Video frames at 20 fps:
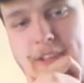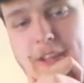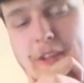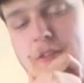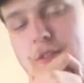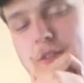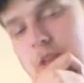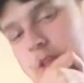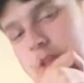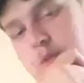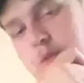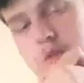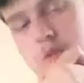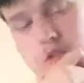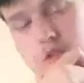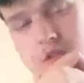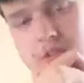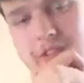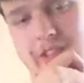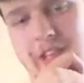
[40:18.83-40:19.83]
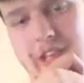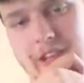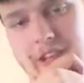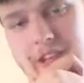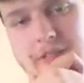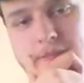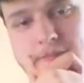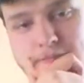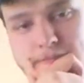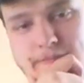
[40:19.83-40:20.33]
That's
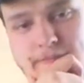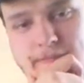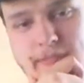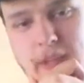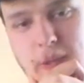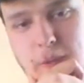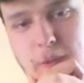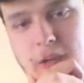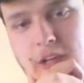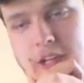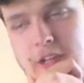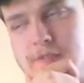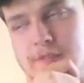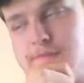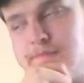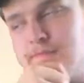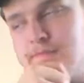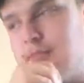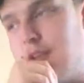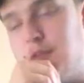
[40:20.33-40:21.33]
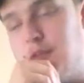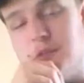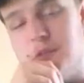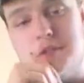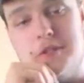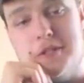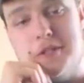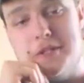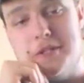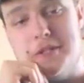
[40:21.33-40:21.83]
right. That's what
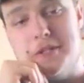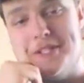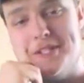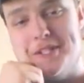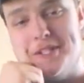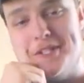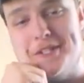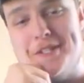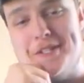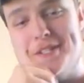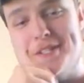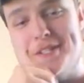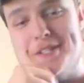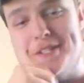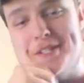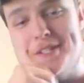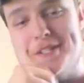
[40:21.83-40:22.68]
she said.